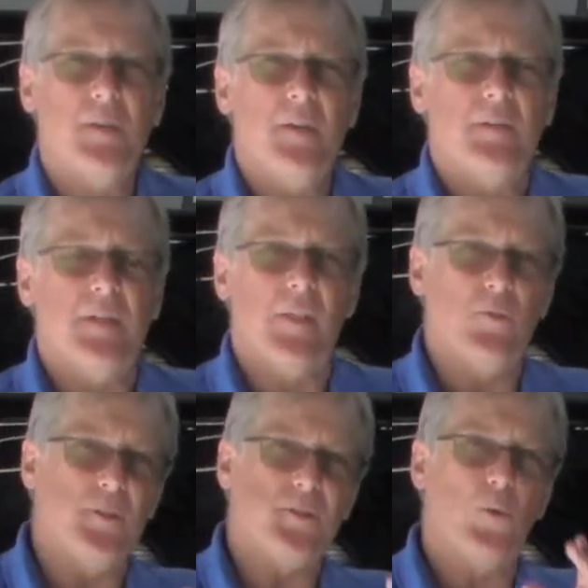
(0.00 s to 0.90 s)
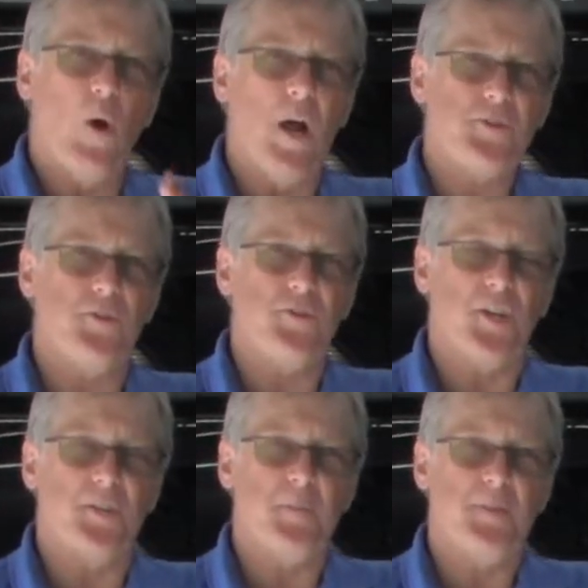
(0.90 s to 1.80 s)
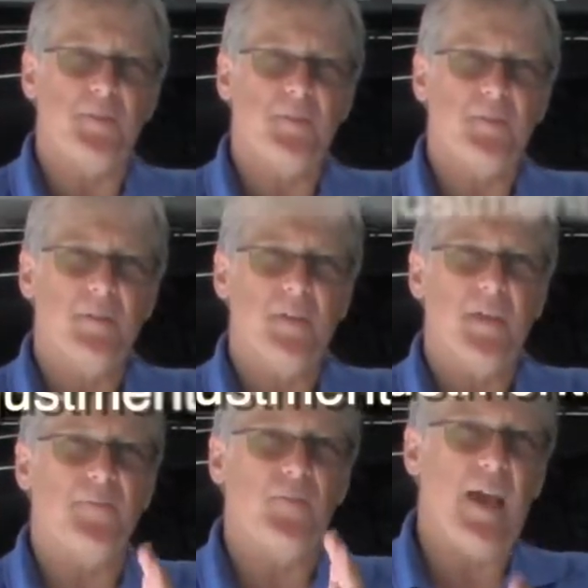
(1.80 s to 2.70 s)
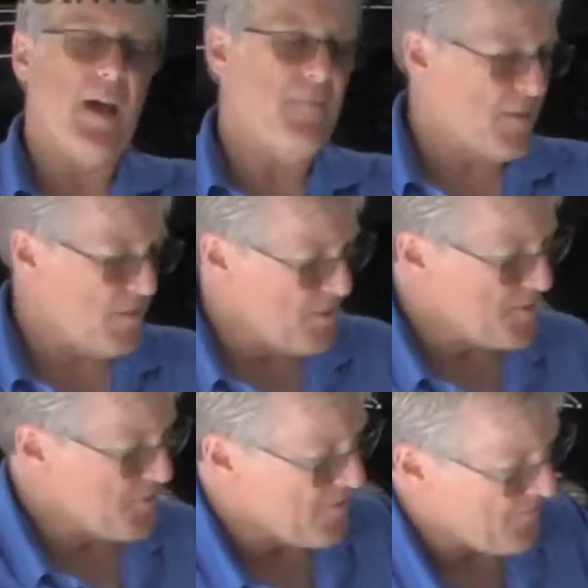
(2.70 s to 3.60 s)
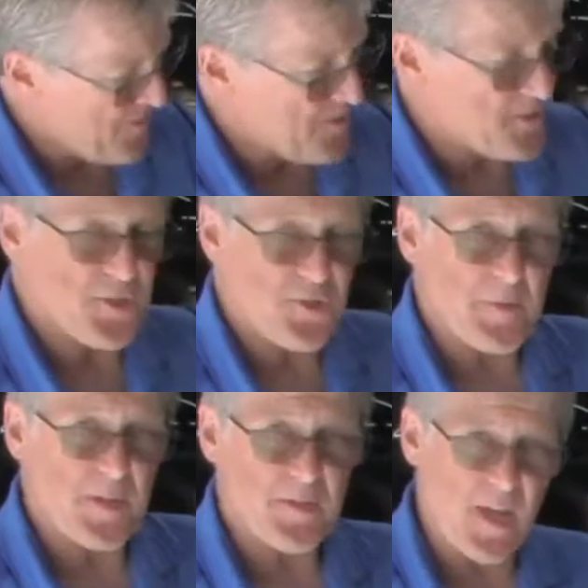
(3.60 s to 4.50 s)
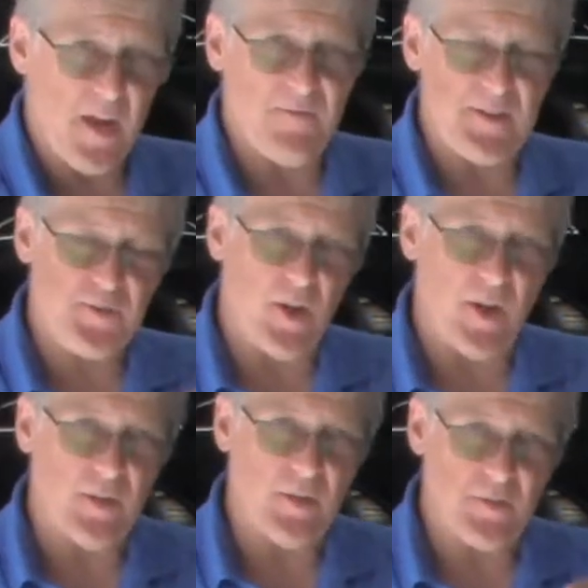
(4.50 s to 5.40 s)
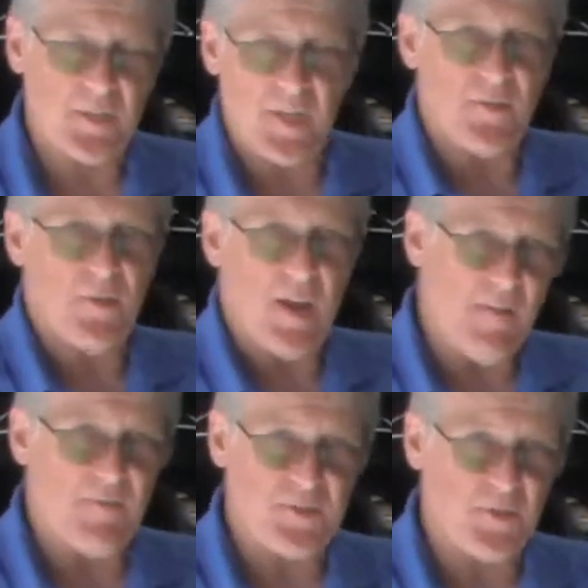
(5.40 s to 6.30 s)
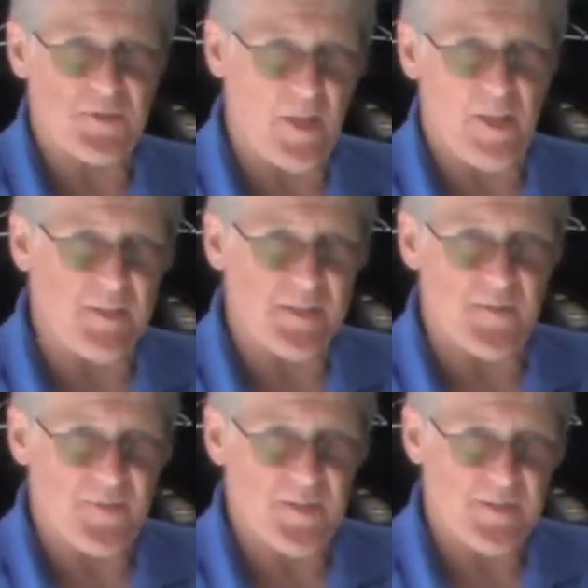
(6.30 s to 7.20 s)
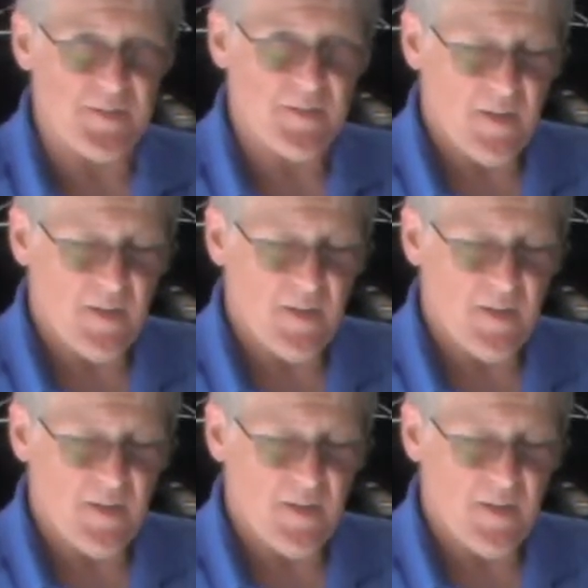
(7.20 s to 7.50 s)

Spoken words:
Now there is a washer adjustment if you have a clearance or interference issue, because every truck goes together ever so slightly different.